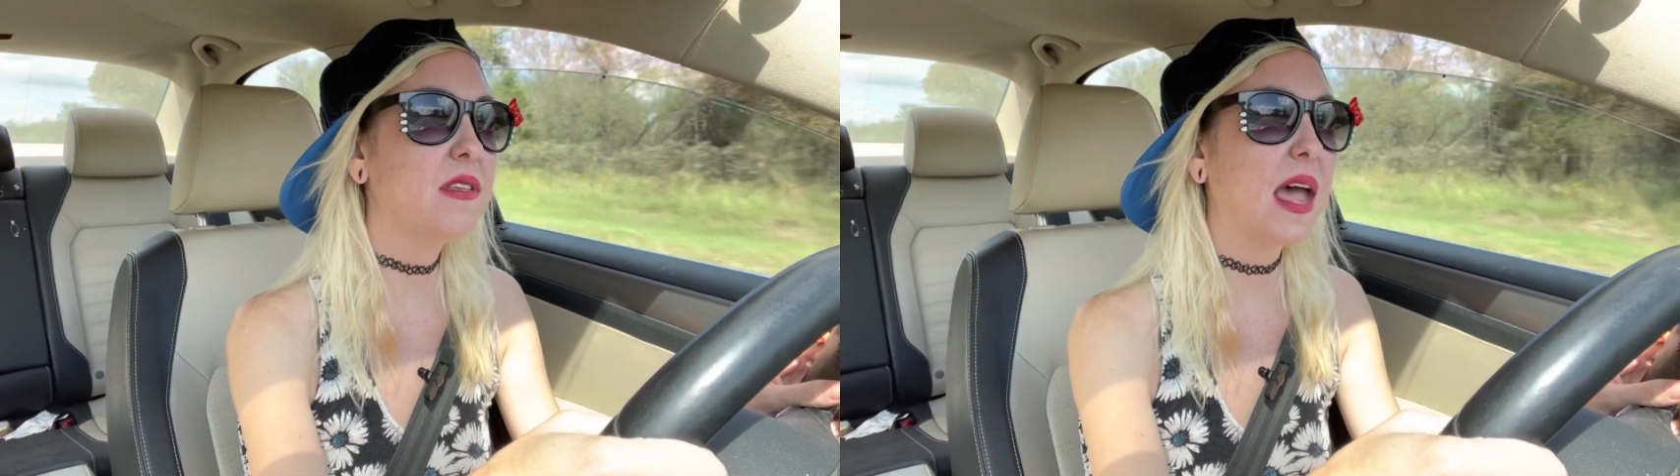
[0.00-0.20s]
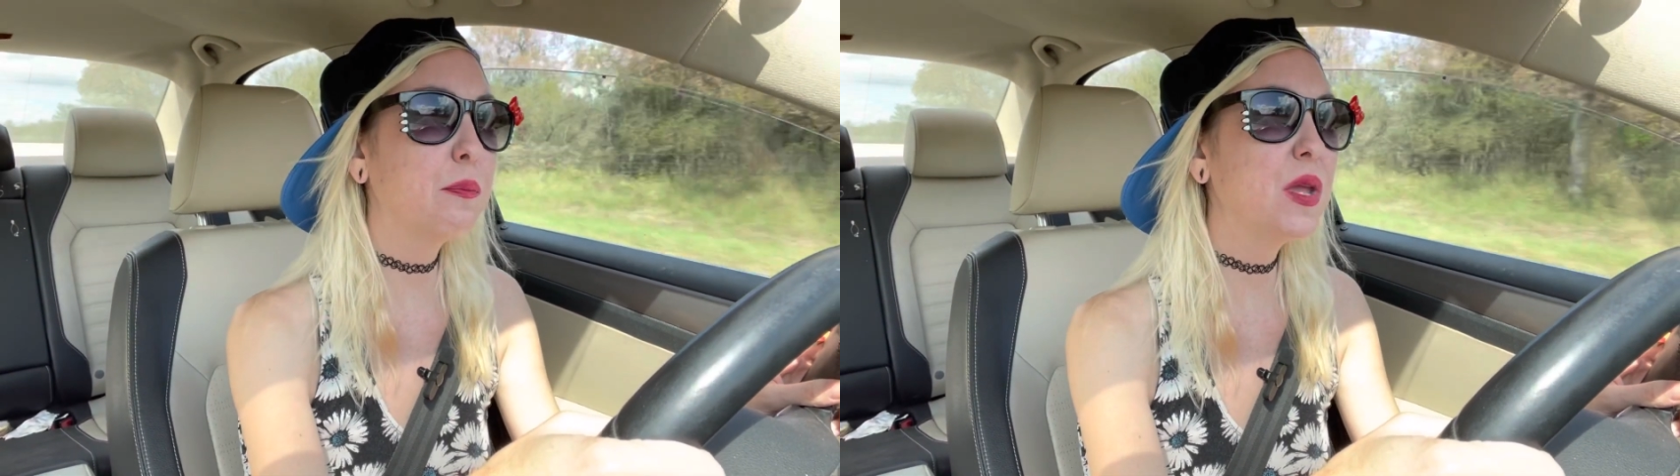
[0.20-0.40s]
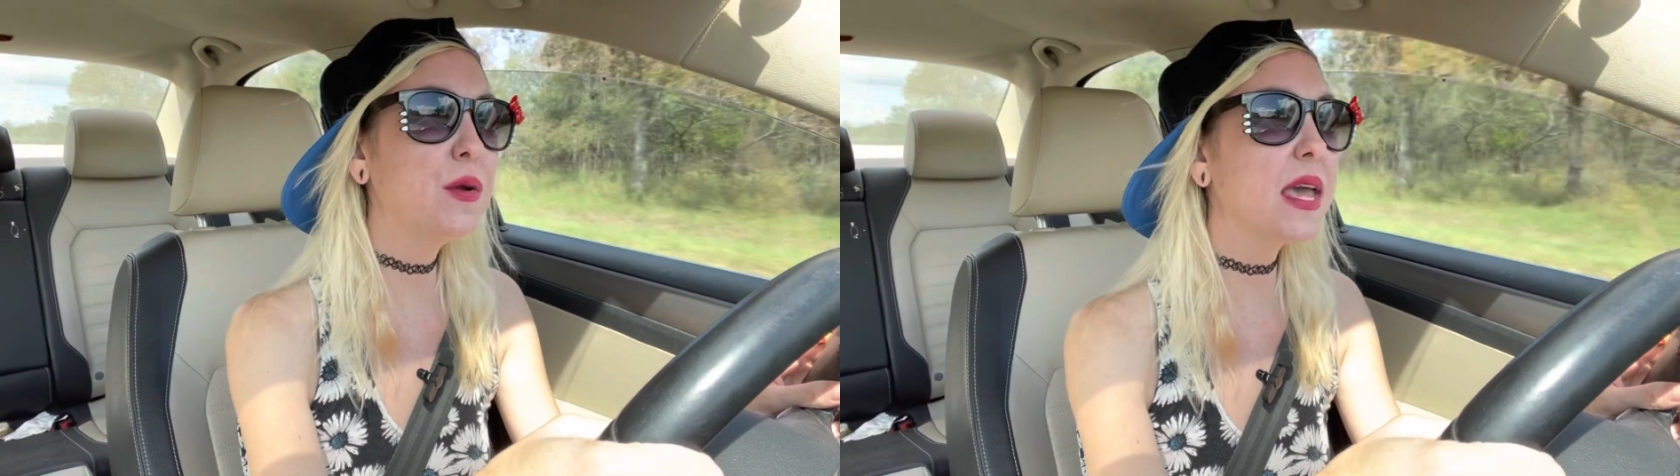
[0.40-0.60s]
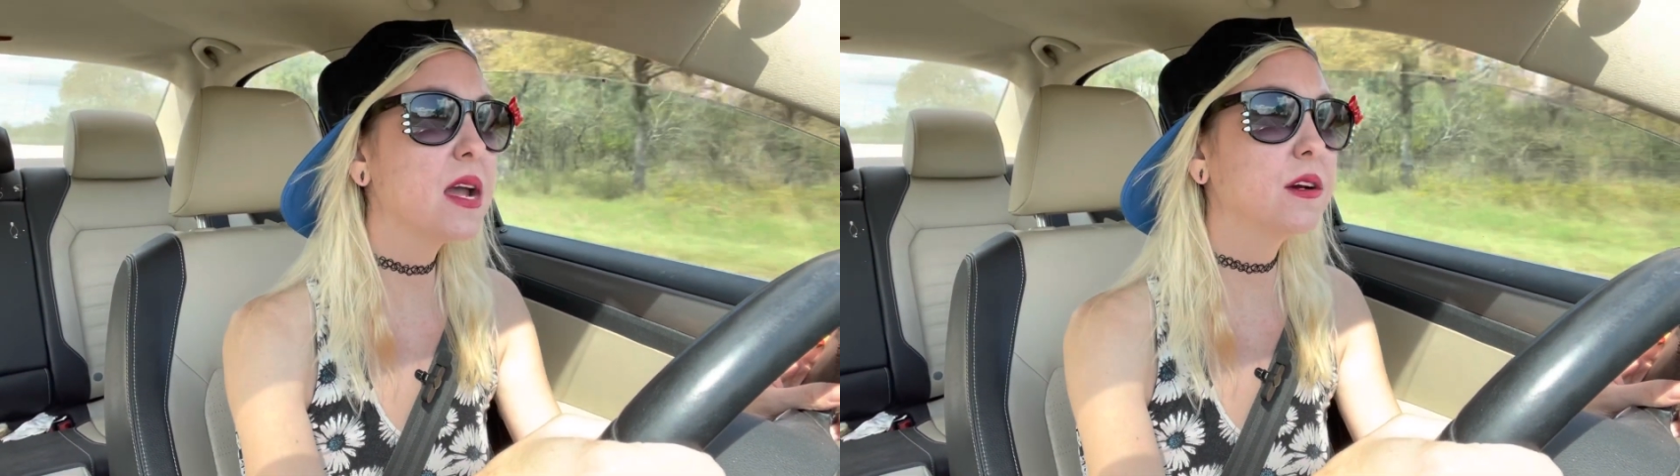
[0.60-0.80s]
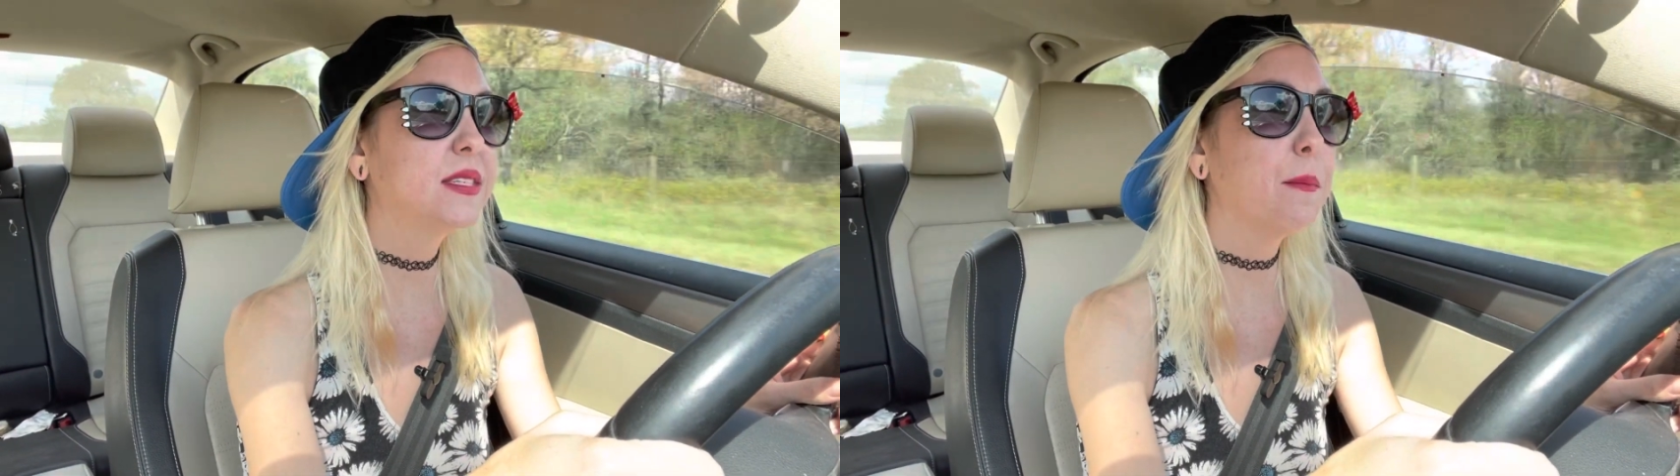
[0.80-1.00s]
deputy
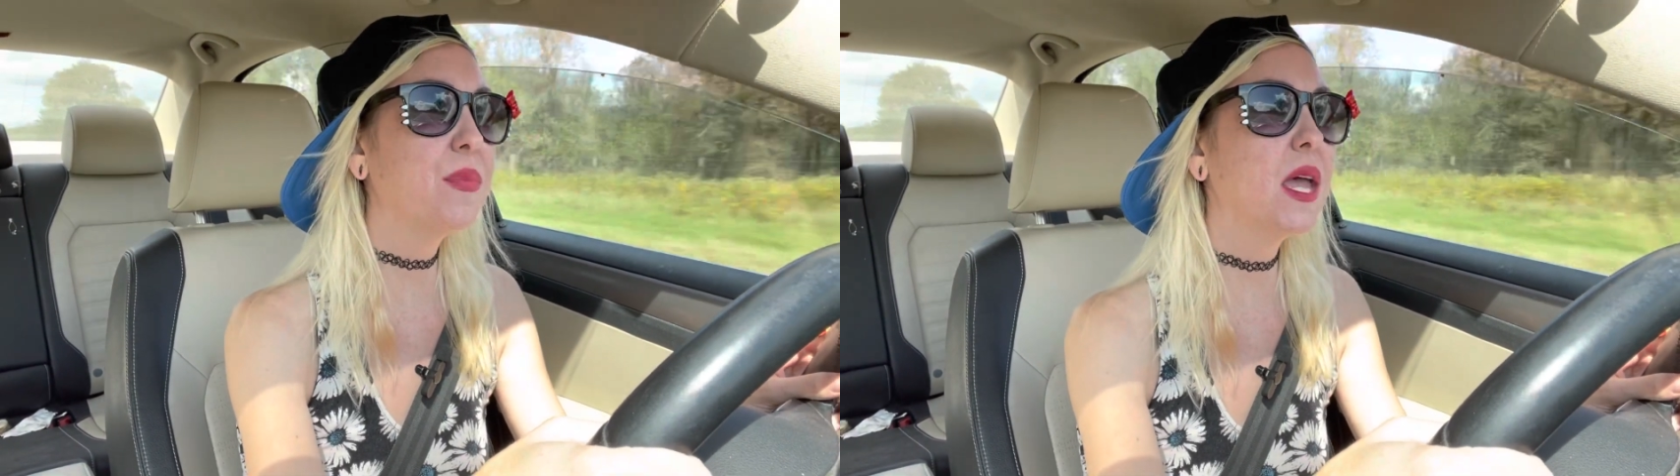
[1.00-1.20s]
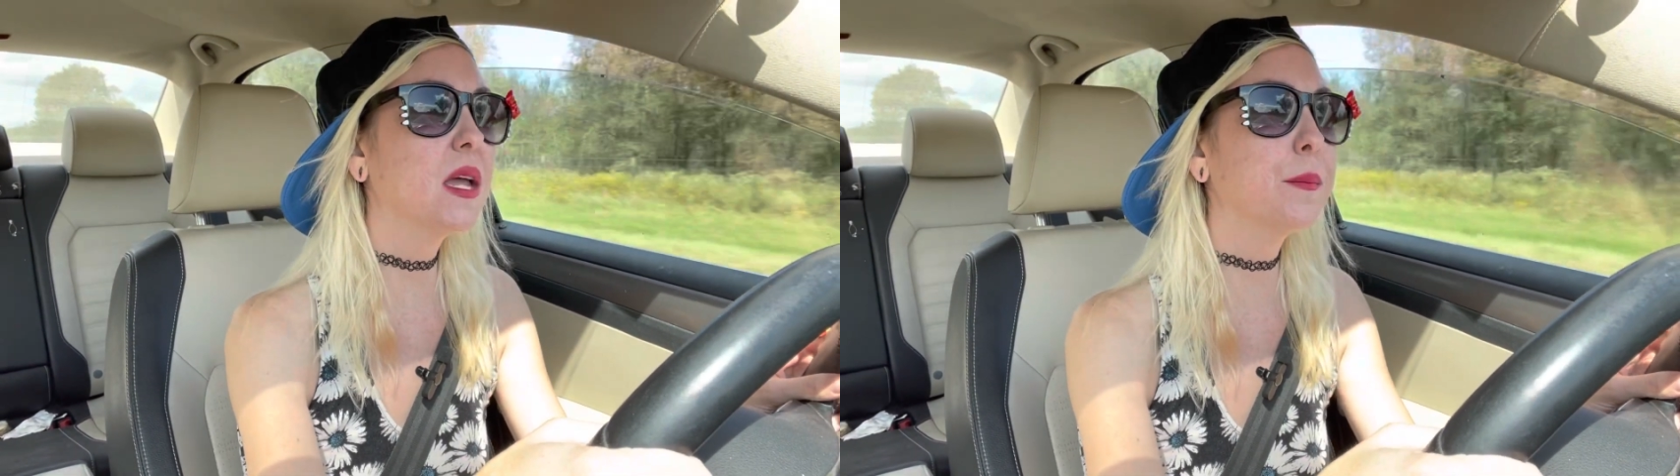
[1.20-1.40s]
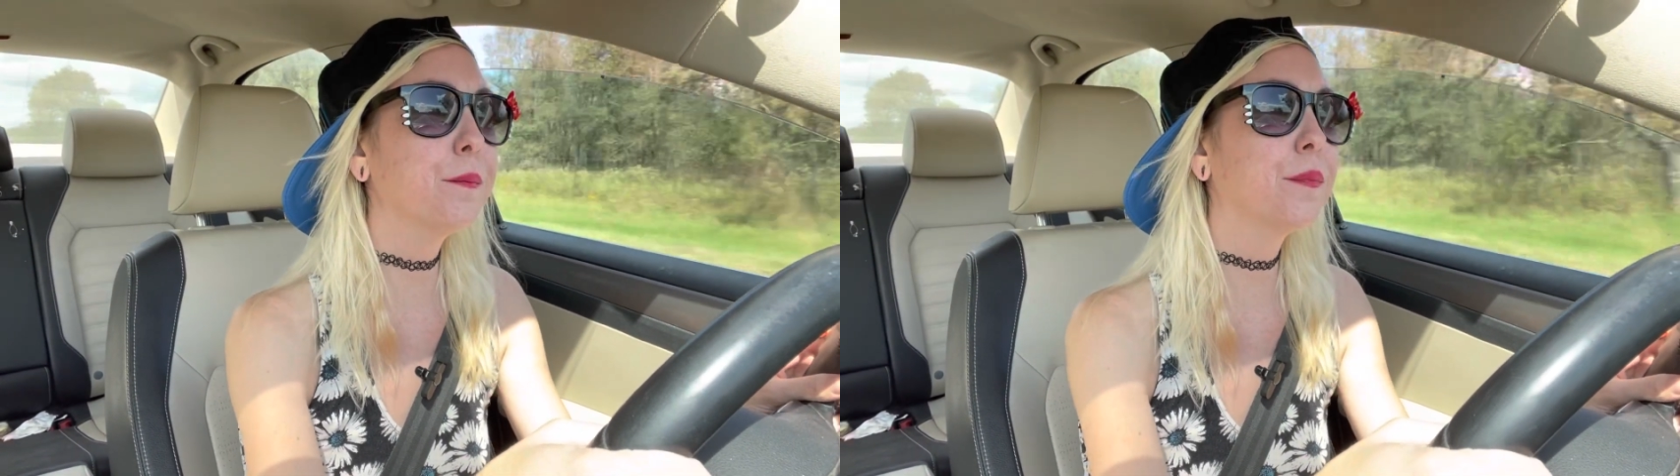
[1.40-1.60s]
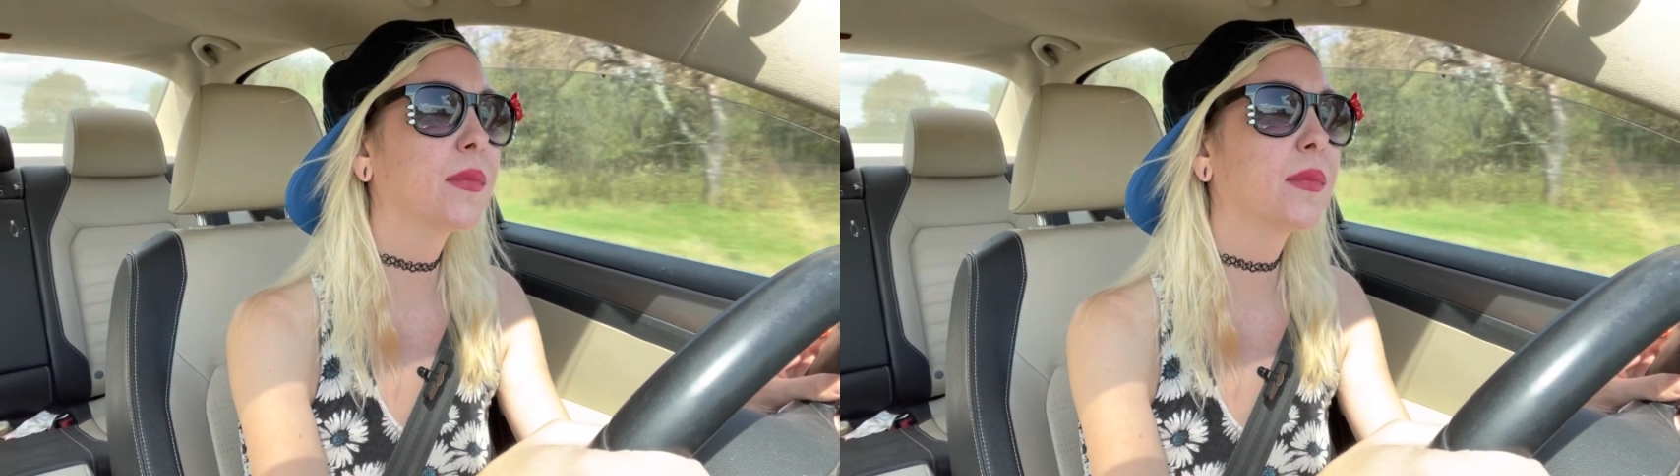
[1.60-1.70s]
or something?